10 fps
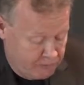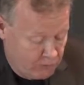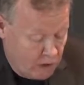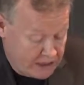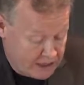
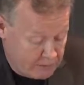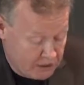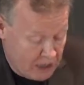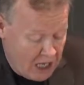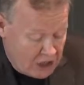For
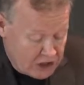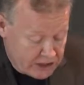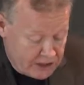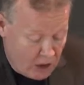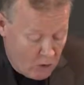example,
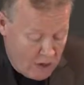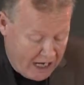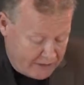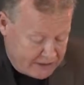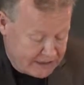just now we have the